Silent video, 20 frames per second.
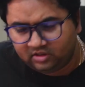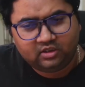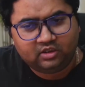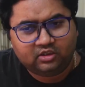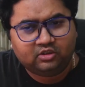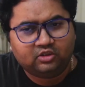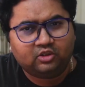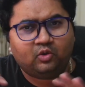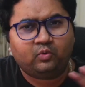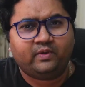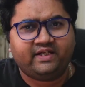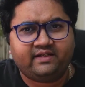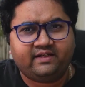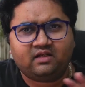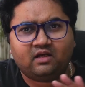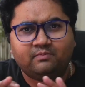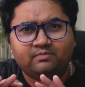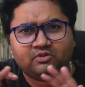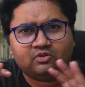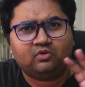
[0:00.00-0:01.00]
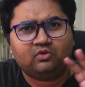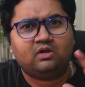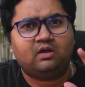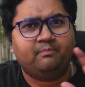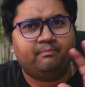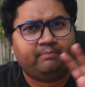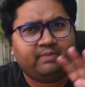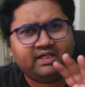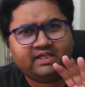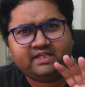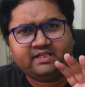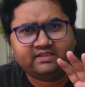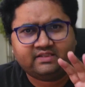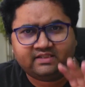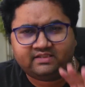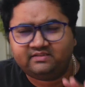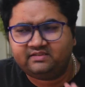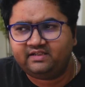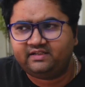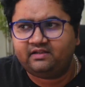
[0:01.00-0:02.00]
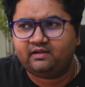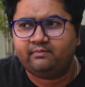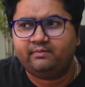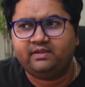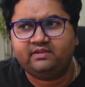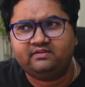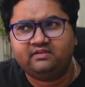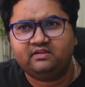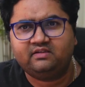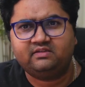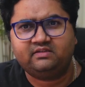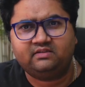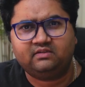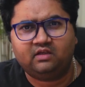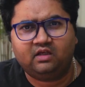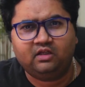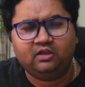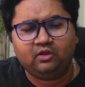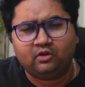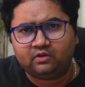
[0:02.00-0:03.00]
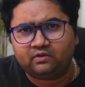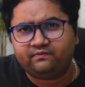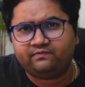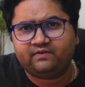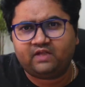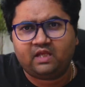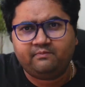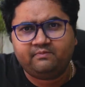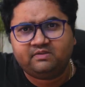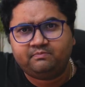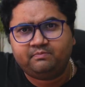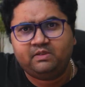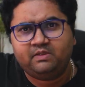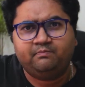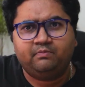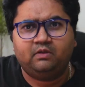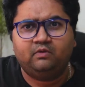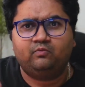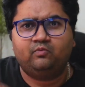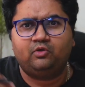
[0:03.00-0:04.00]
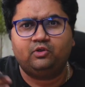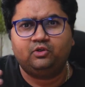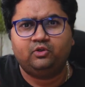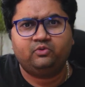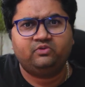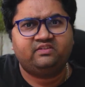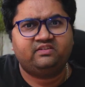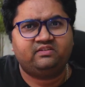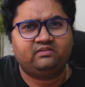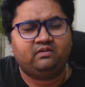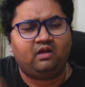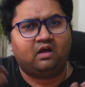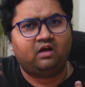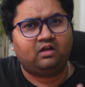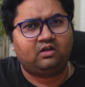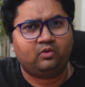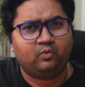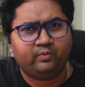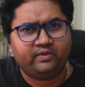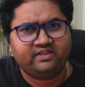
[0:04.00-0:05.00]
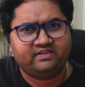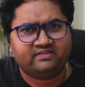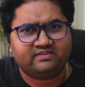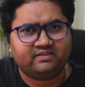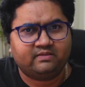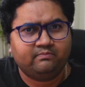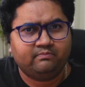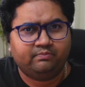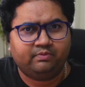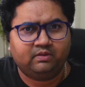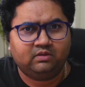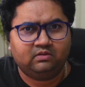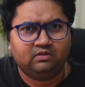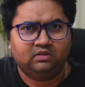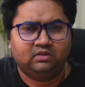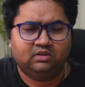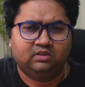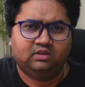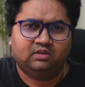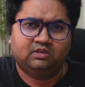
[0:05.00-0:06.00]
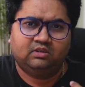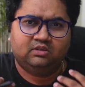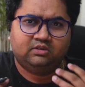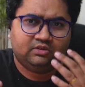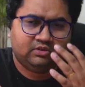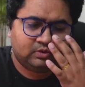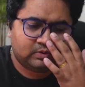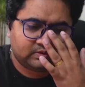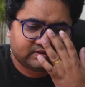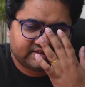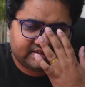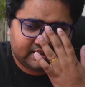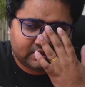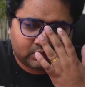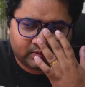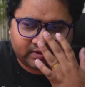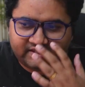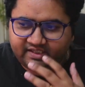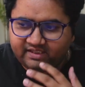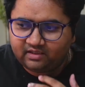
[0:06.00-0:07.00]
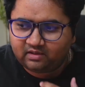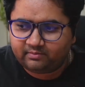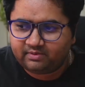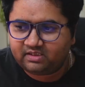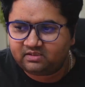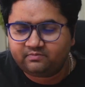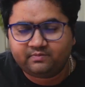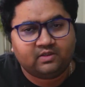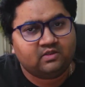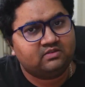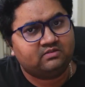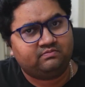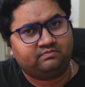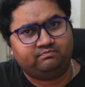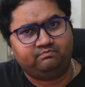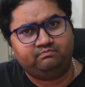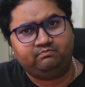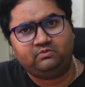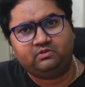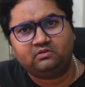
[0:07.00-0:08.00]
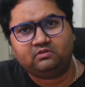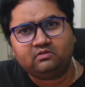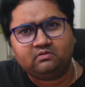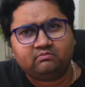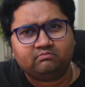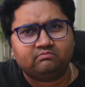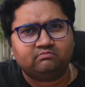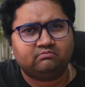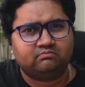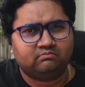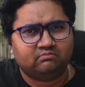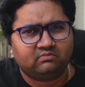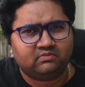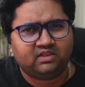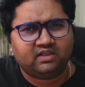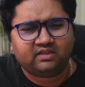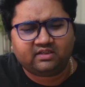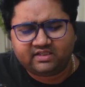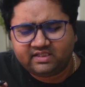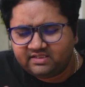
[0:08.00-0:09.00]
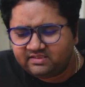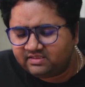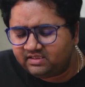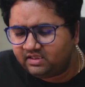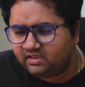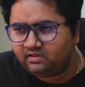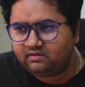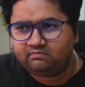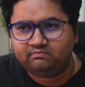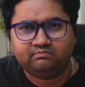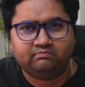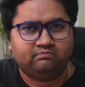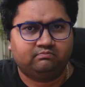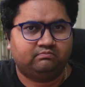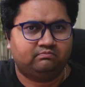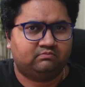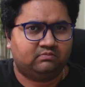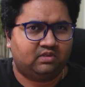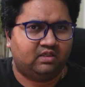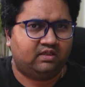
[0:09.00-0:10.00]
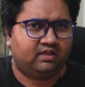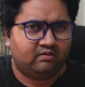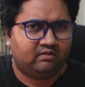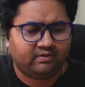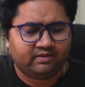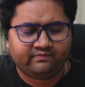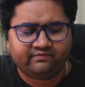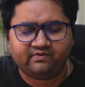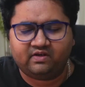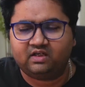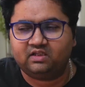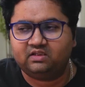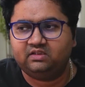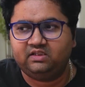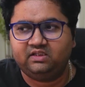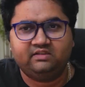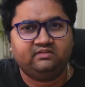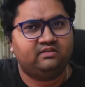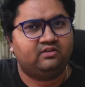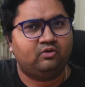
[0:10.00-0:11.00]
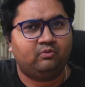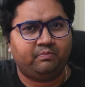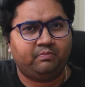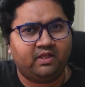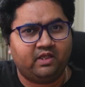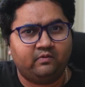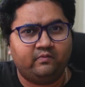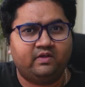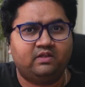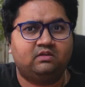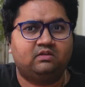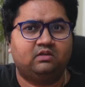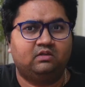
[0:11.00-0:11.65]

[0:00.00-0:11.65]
Now, when it comes to comparing these databases, a lot of times people want to start with simple NoSQL database because they're easy, a little bit fun, easy to play with,